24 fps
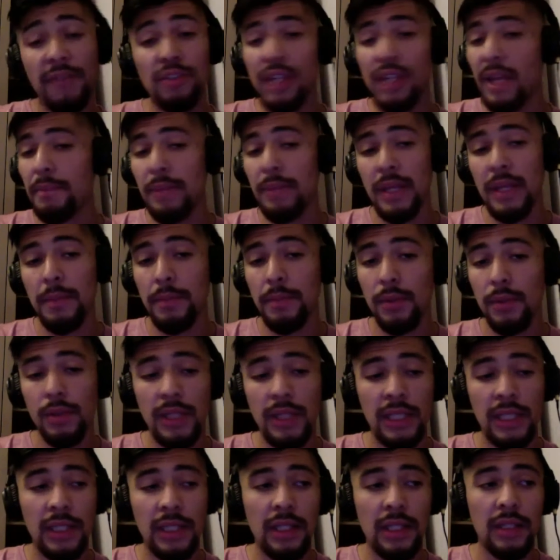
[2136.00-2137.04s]
people,
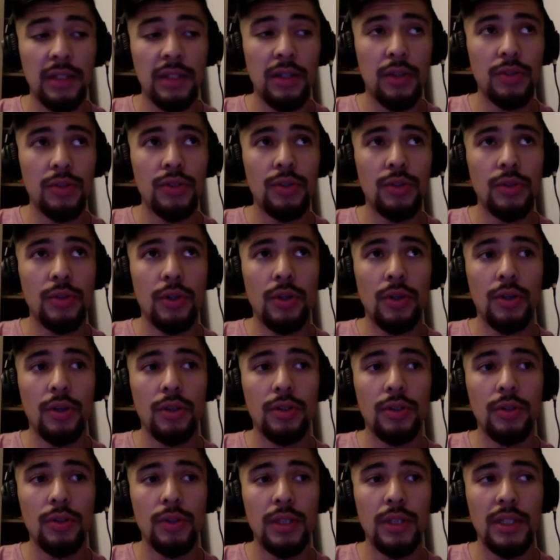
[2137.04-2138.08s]
and those who are
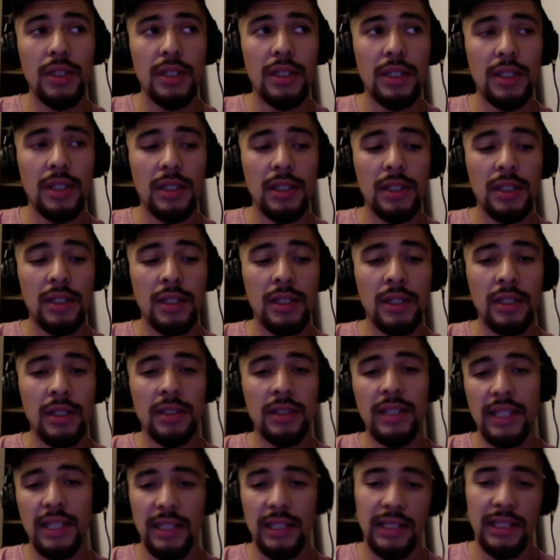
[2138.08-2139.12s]
doing
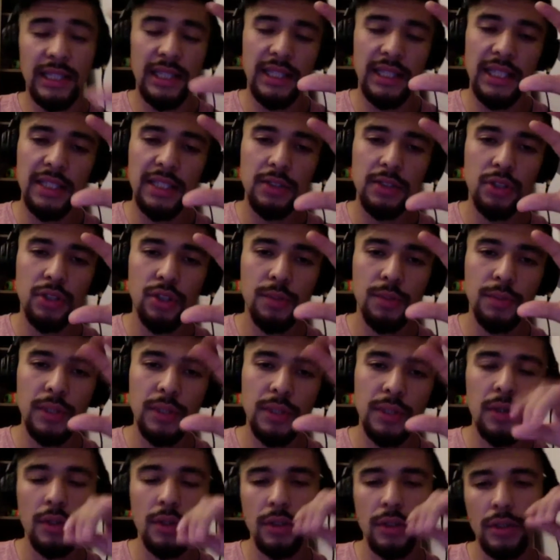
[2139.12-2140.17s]
the elite group, they
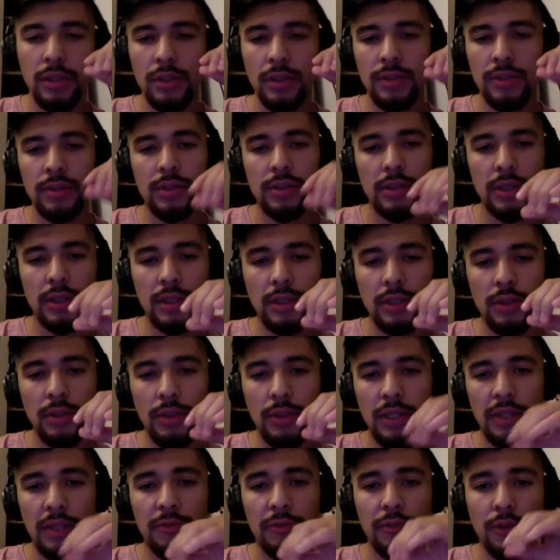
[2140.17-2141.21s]
are just doing
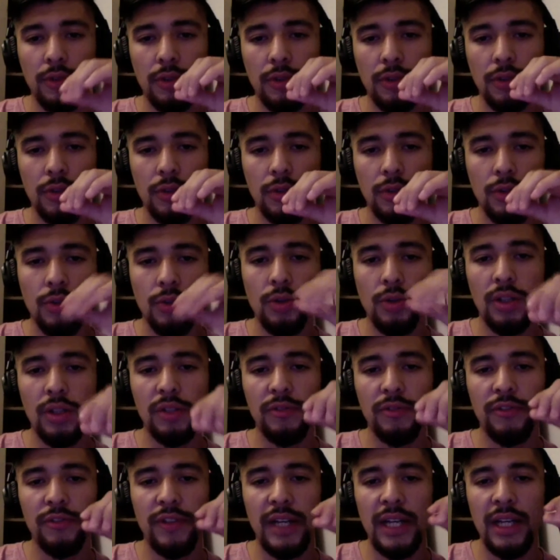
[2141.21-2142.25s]
it to
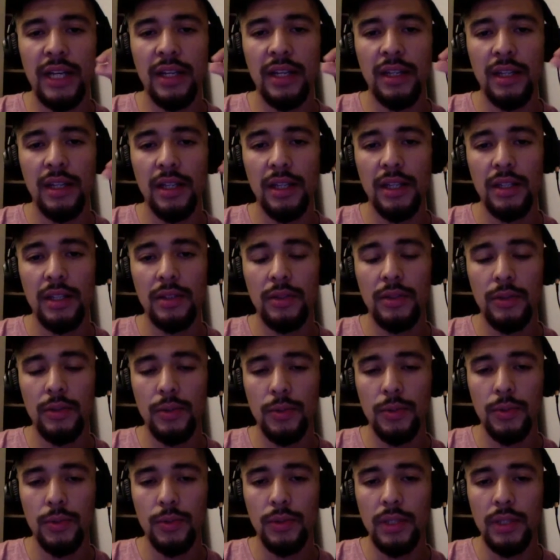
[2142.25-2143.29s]
qualify
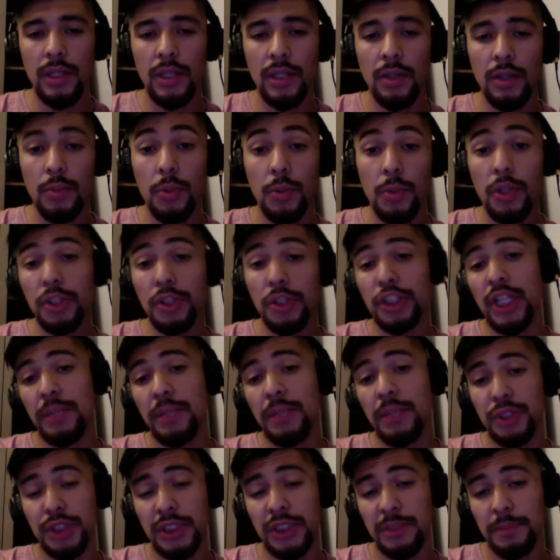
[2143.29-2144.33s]
to the World
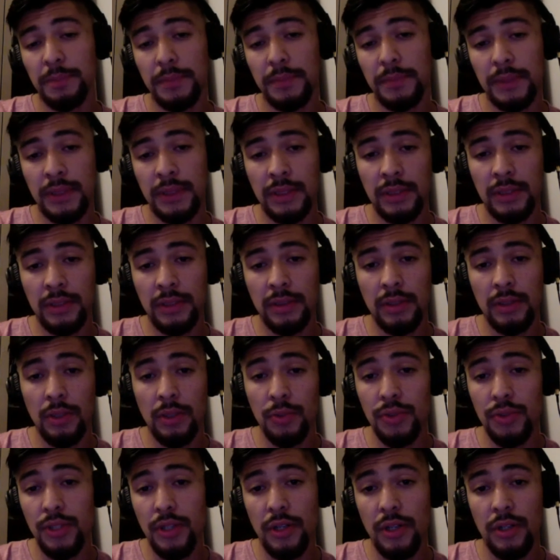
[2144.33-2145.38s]
Championship in
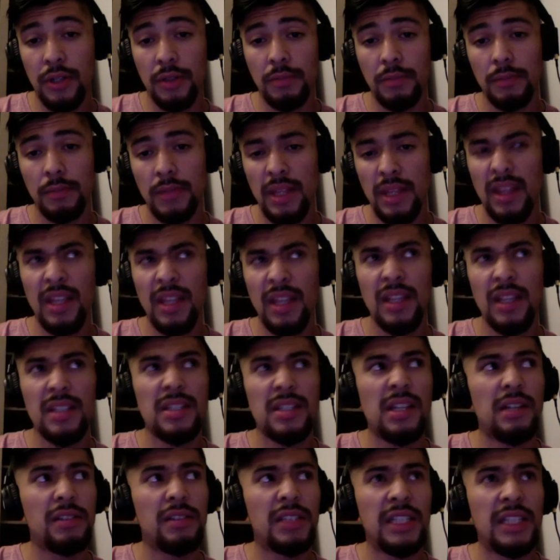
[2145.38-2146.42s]
OCR. I think it's
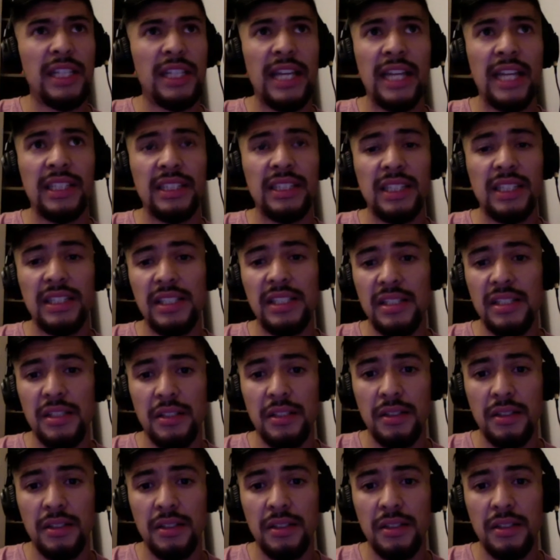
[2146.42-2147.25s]
held in Canada this year.